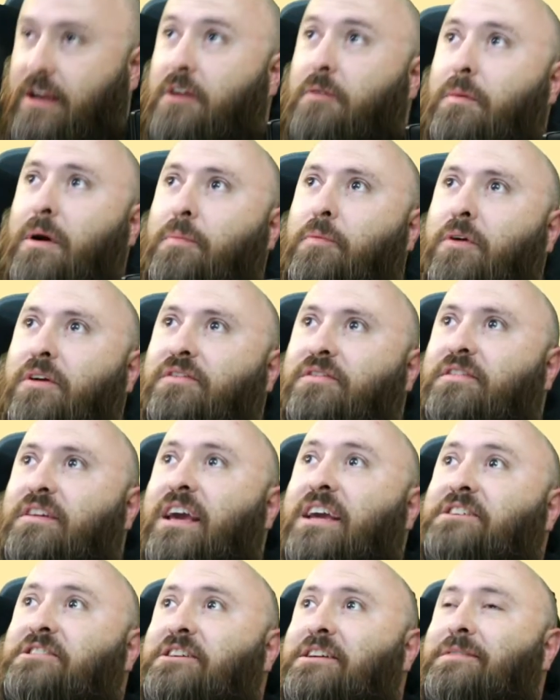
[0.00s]
my
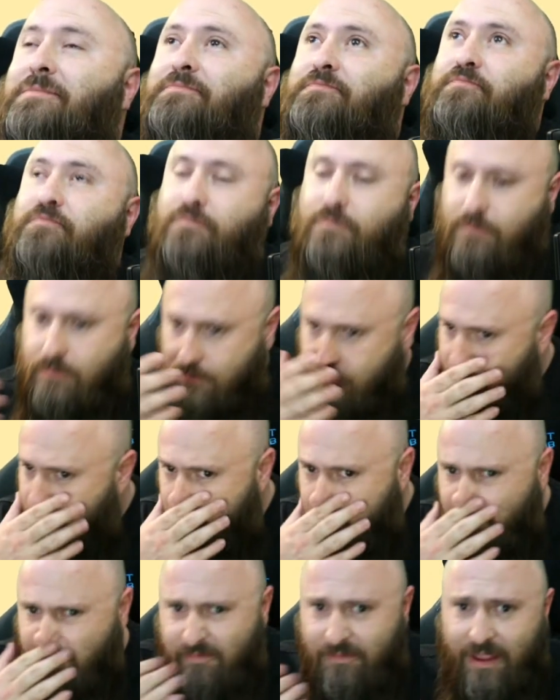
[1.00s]
presentation,
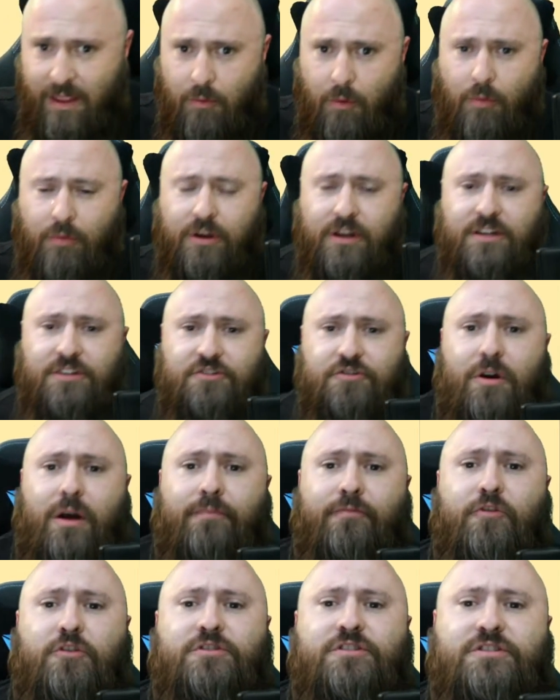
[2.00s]
and what we're going to describe
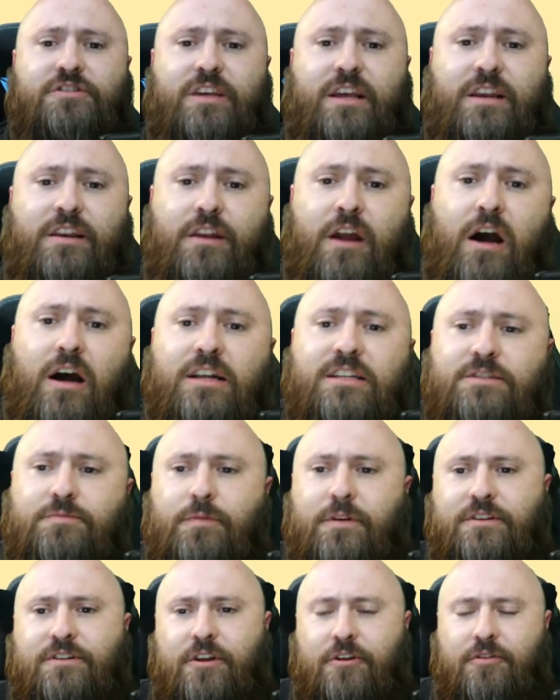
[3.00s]
first is a
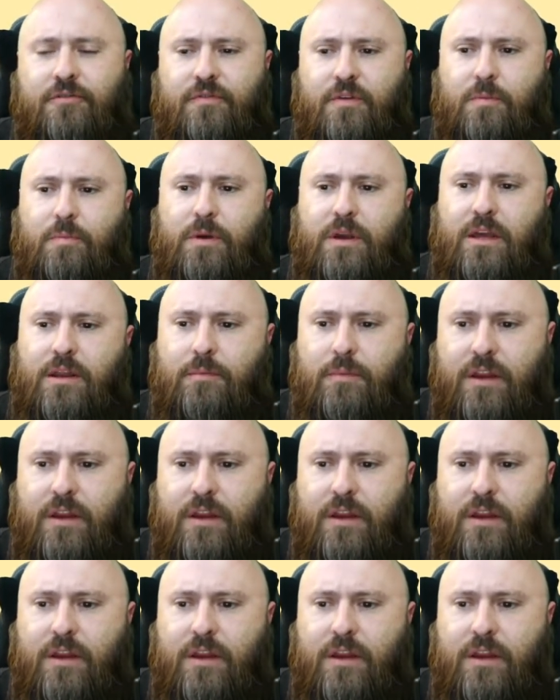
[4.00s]
non-split tunneled VPN,